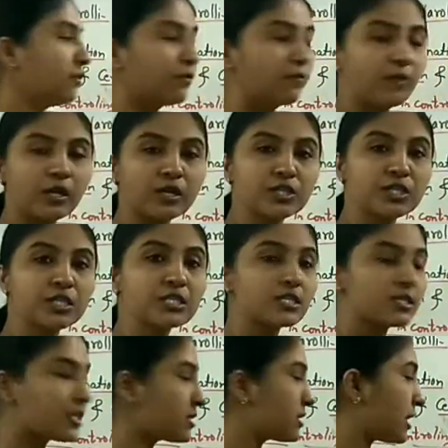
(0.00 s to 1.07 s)
Functions
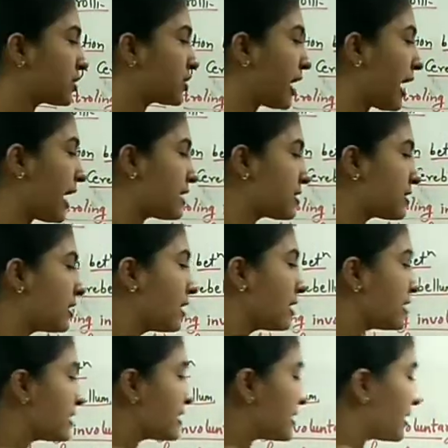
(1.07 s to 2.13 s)
such as
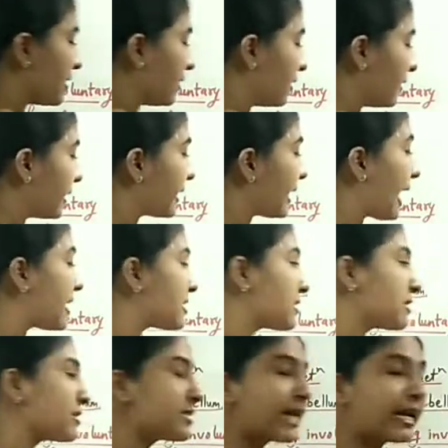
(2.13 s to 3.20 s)
it has
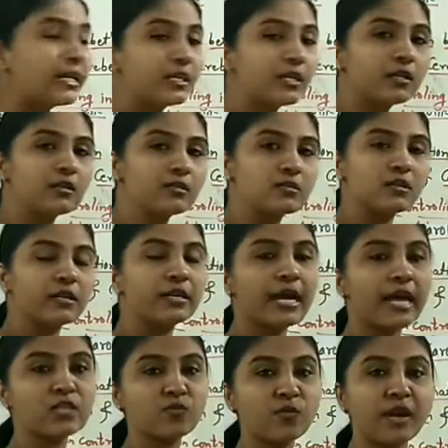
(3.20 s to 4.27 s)
centers. It
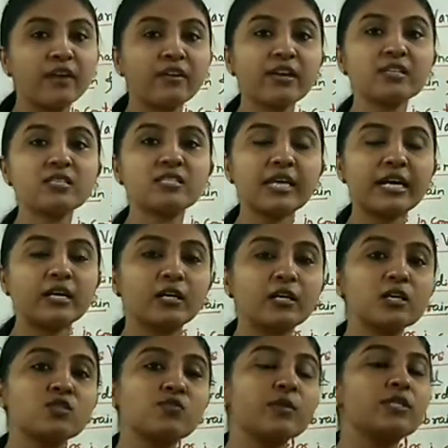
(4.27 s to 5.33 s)
has various
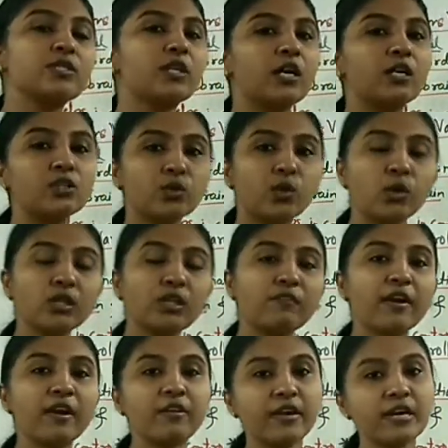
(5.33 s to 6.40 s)
centers which control the
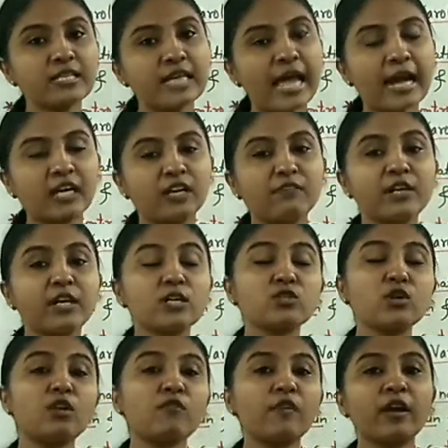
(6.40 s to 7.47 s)
various activities
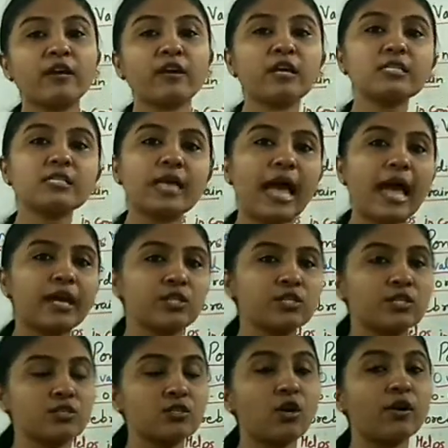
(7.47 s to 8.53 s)
or various
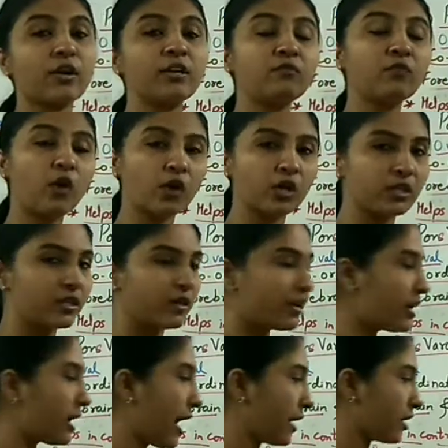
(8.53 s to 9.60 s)
actions or
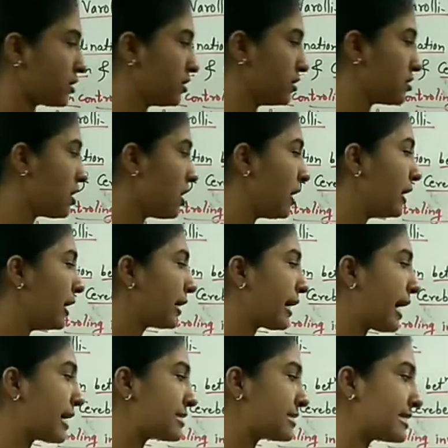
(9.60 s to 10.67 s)
involuntary actions. It
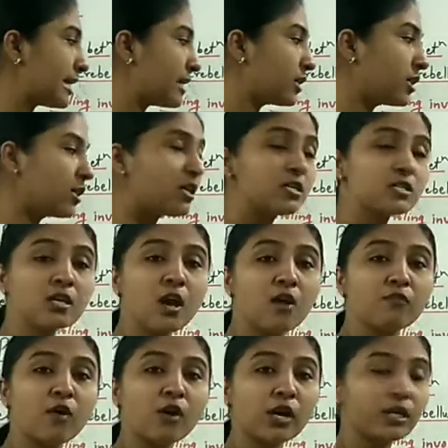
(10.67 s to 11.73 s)
has centers
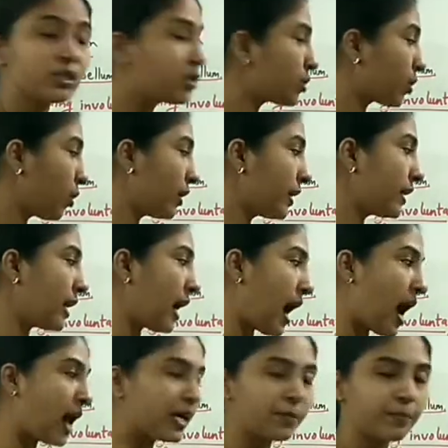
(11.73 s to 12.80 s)
for controlling
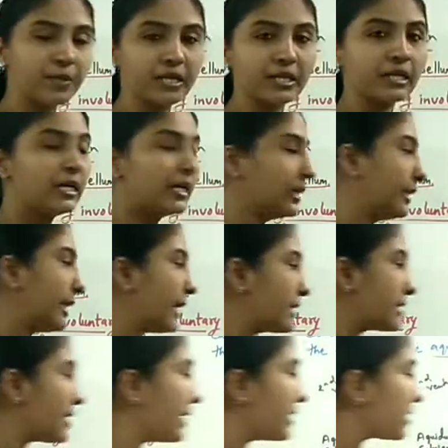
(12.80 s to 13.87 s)
heartbeat. That
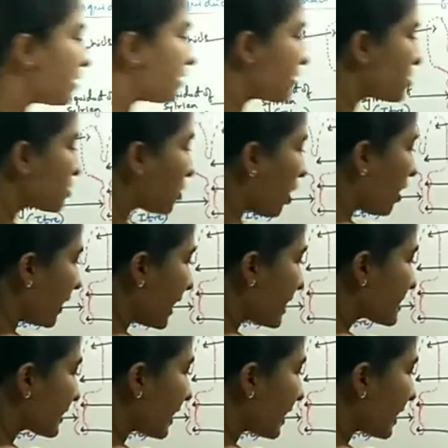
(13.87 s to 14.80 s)
center is called as